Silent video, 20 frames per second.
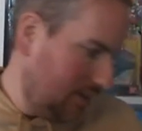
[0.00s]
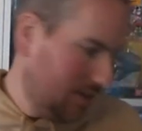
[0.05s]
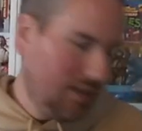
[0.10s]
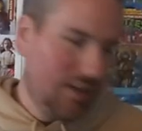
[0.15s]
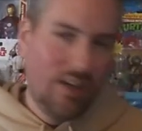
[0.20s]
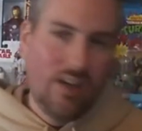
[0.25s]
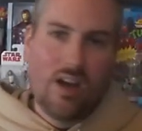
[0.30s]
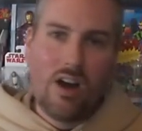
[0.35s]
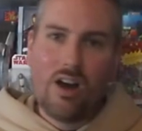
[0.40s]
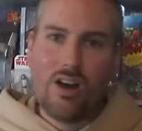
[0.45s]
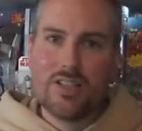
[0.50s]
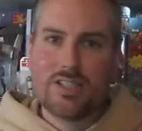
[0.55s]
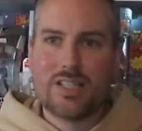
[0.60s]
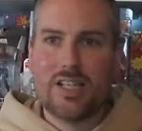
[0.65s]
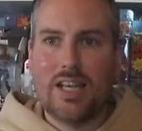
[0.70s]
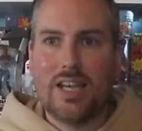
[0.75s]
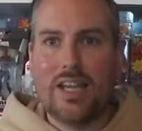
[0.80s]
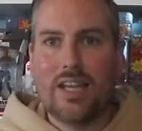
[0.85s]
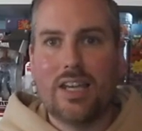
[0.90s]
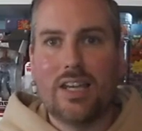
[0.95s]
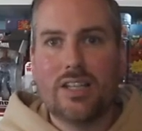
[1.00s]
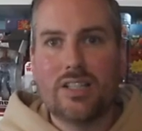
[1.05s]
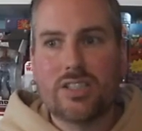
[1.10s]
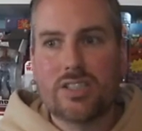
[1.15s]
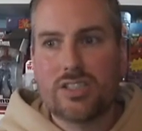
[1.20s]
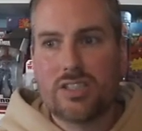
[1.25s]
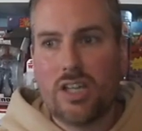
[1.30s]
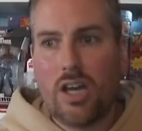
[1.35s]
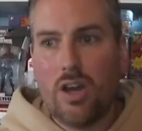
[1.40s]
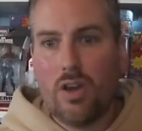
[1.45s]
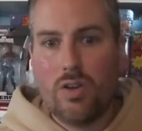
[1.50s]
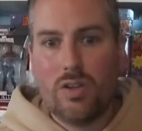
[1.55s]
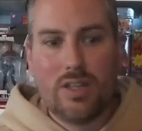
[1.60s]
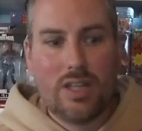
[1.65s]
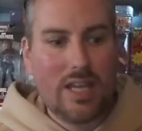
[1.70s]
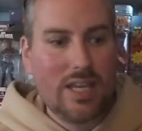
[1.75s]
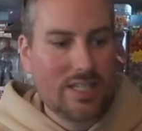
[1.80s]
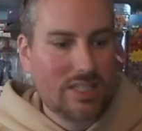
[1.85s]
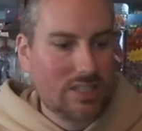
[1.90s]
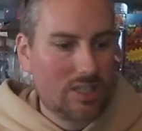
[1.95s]
lastly, so
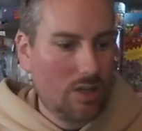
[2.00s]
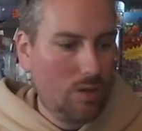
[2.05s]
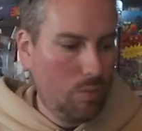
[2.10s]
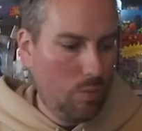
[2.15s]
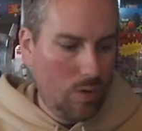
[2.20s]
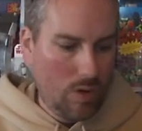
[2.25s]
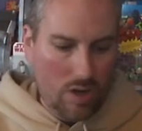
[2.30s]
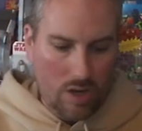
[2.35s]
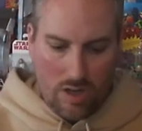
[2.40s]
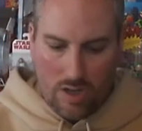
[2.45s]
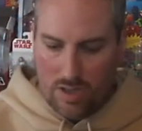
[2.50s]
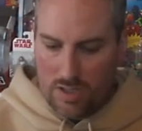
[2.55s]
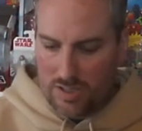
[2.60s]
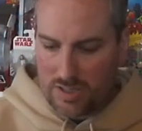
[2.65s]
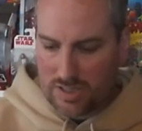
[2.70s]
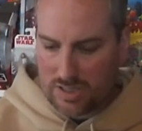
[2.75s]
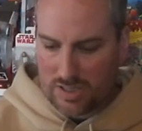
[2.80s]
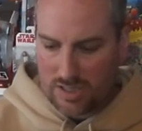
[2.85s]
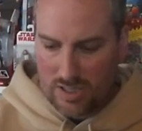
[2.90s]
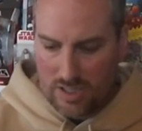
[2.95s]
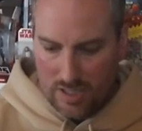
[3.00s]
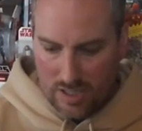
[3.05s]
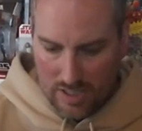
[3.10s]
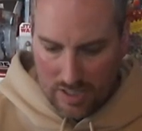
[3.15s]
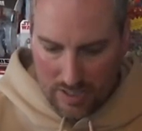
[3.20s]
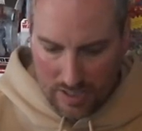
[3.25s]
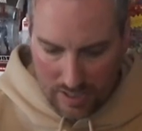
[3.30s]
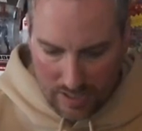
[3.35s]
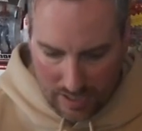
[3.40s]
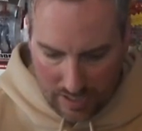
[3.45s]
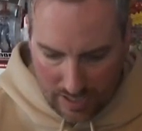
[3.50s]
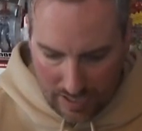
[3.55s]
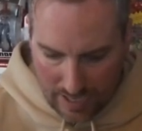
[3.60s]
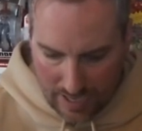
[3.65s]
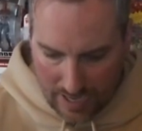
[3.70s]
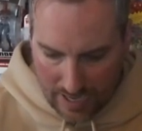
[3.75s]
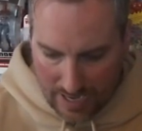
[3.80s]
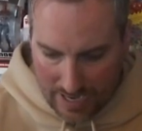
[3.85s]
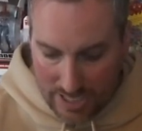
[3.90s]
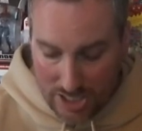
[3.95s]
this was
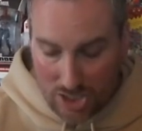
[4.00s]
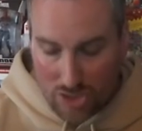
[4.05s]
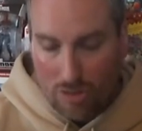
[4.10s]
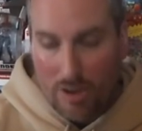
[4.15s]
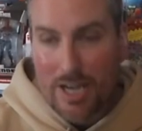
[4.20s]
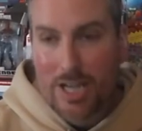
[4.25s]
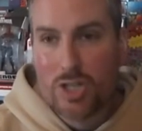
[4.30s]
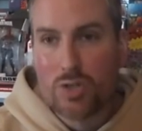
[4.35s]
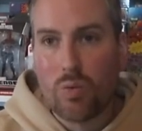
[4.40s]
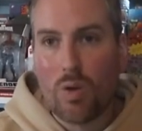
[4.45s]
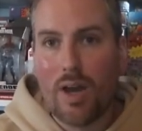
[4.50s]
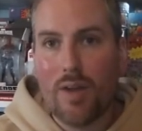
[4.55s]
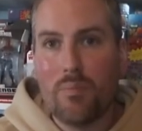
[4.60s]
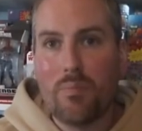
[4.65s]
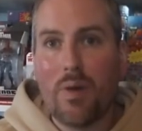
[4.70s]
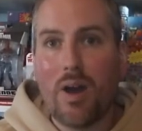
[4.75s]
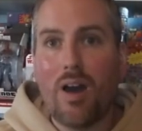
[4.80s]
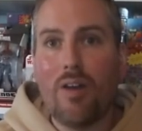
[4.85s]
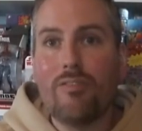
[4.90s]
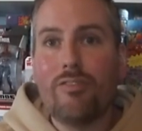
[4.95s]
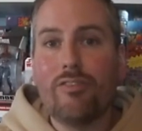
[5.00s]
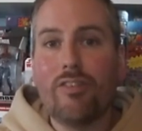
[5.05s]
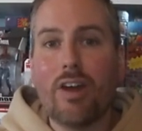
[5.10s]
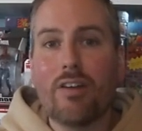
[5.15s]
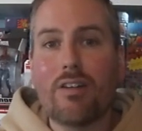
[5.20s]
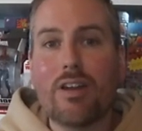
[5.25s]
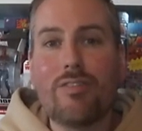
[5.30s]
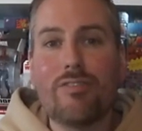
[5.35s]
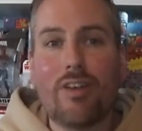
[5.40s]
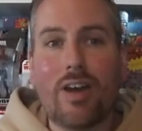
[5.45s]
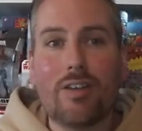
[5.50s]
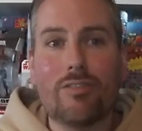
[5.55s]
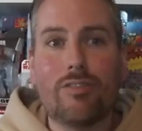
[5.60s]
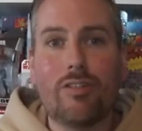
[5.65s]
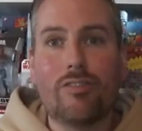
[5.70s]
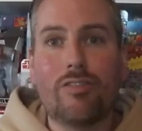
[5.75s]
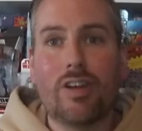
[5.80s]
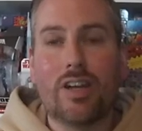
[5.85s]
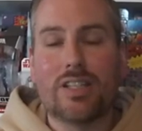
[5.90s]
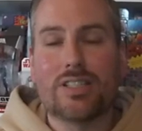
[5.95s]
a strange one, but I'm very
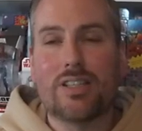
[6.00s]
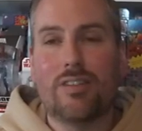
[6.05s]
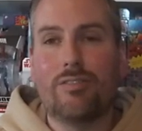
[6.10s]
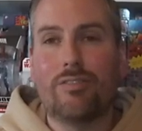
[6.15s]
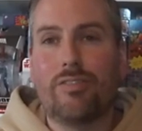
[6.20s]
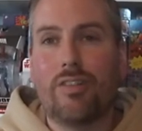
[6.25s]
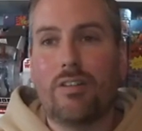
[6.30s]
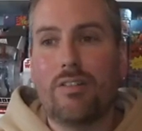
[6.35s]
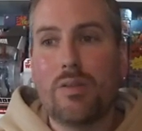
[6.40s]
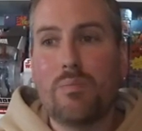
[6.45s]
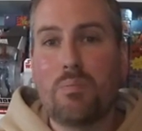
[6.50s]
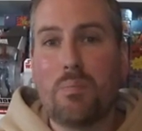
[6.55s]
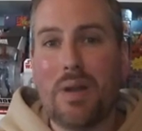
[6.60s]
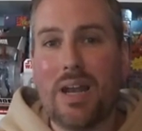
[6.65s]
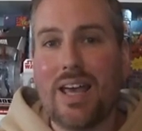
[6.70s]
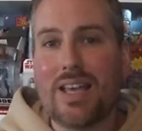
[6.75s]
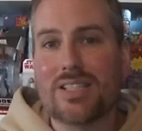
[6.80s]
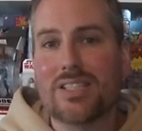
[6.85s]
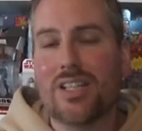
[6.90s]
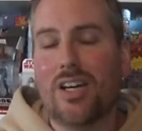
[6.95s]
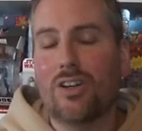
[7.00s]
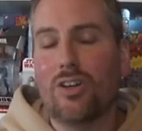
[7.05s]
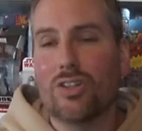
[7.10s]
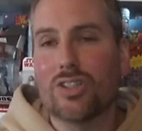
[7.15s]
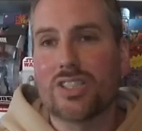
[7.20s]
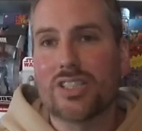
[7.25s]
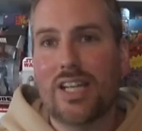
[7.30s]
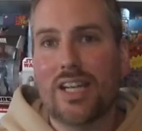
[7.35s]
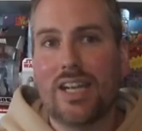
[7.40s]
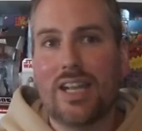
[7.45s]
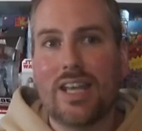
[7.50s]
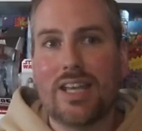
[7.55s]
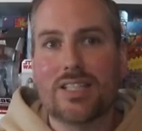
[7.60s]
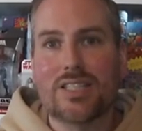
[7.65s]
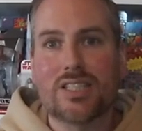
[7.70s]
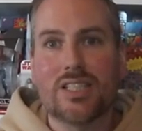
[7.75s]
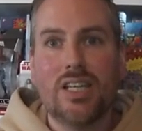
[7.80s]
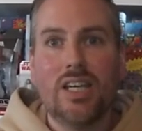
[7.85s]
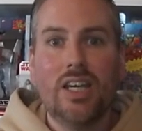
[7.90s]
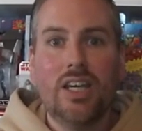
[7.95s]
thankful for this and very blessed that I got sent
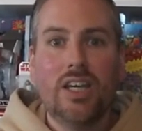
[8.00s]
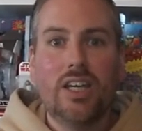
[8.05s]
this.